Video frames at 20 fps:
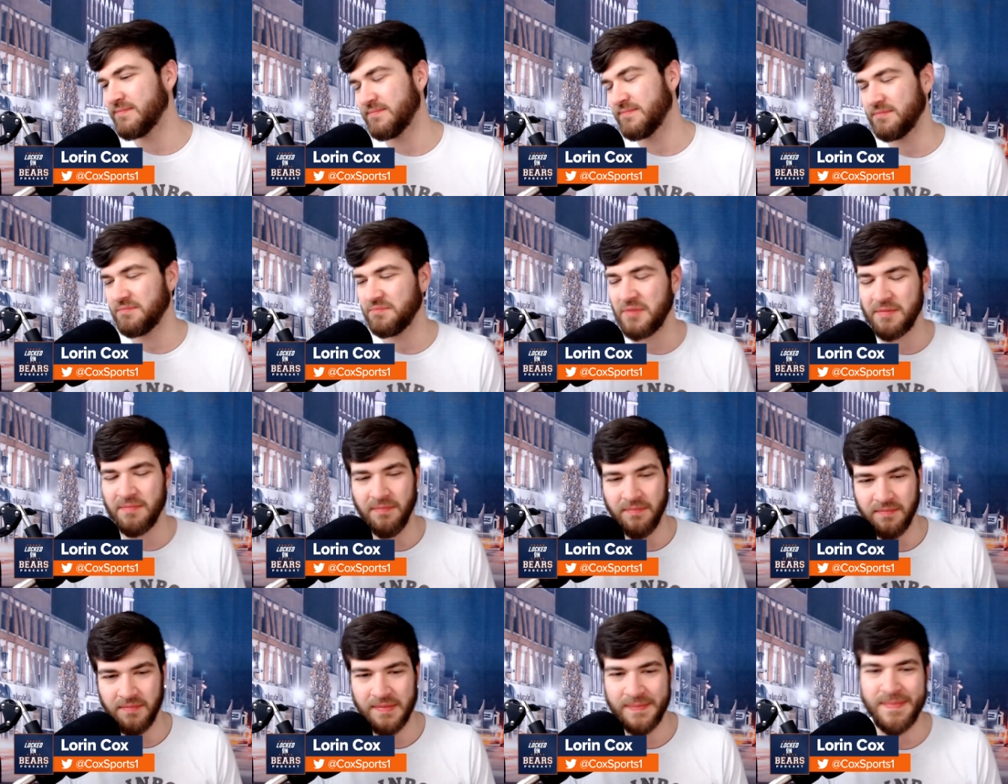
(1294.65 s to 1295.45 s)
I
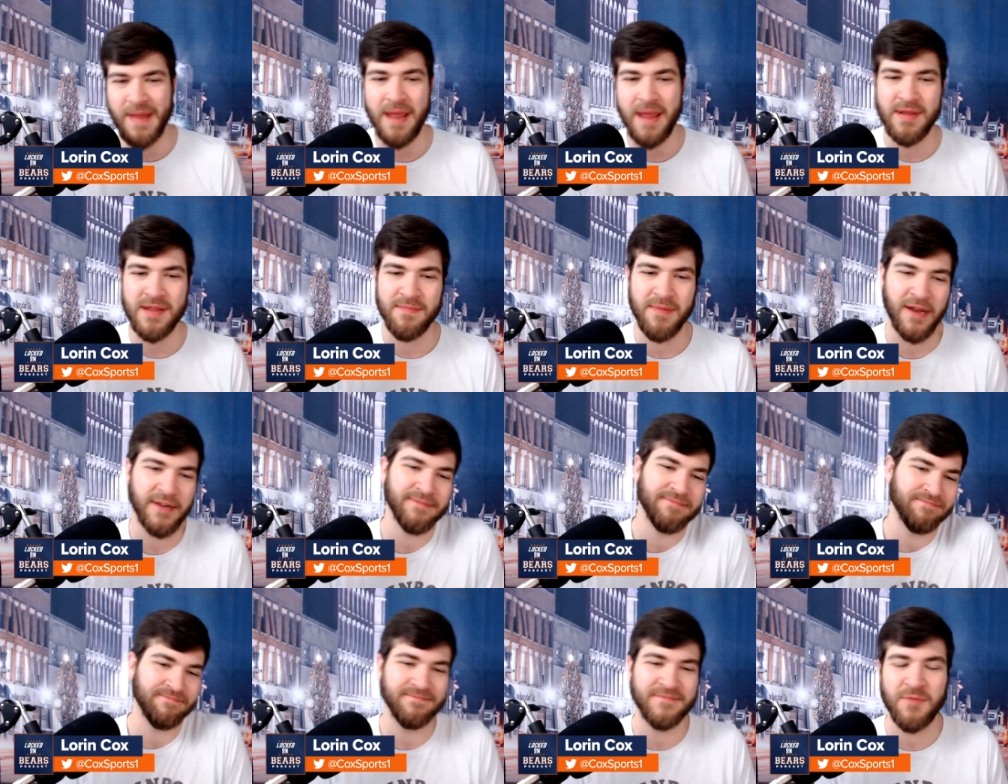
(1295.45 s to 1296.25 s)
mean, maybe,
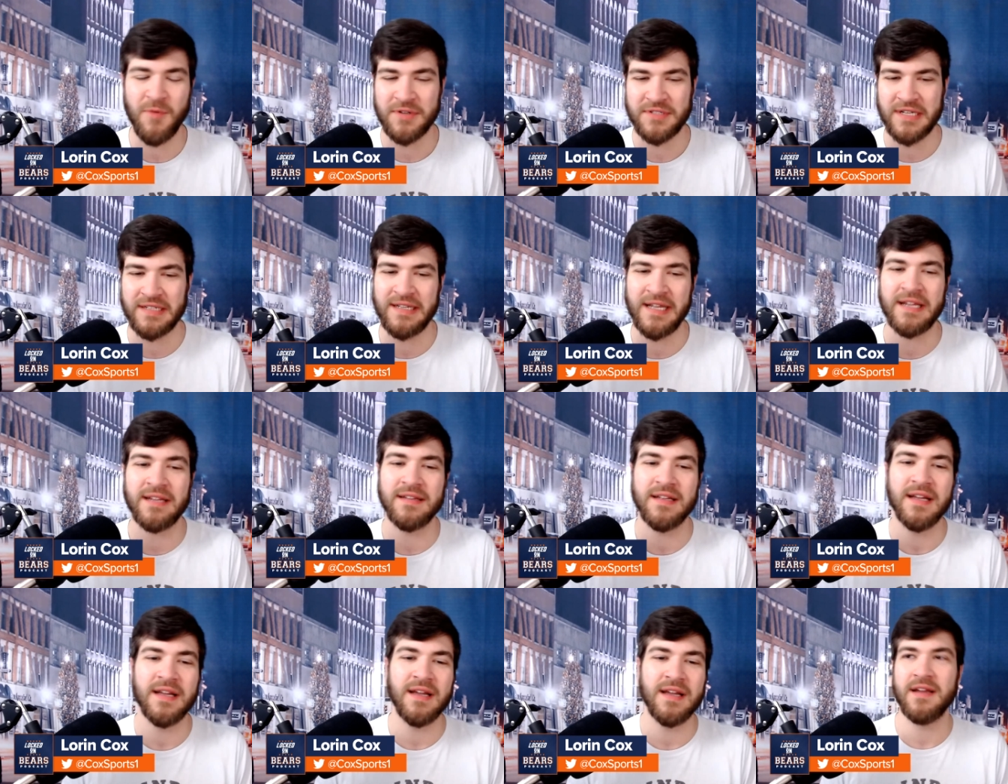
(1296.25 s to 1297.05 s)
but it wasn't like